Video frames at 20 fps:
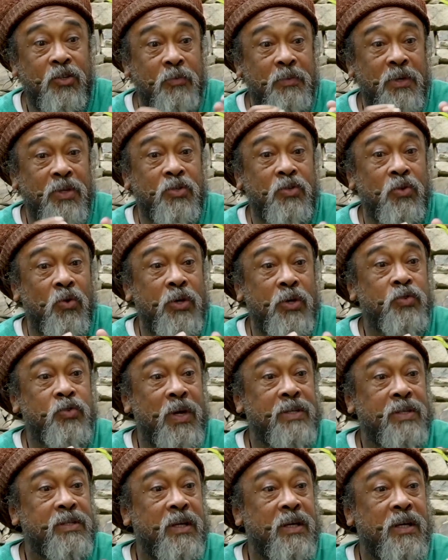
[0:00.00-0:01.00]
to be so
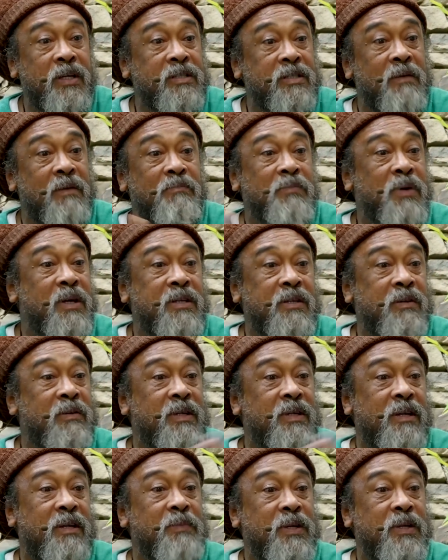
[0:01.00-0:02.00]
interesting at some point, you'll
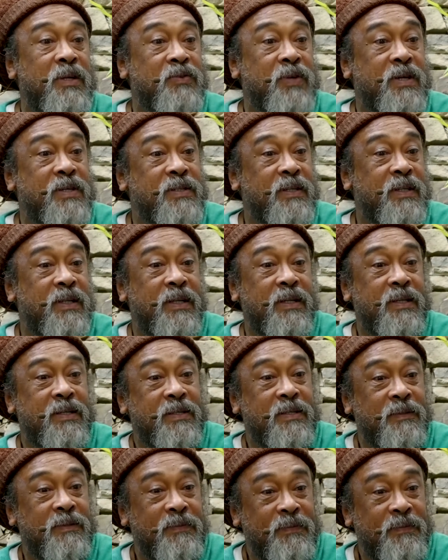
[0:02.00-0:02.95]
not be interested in it.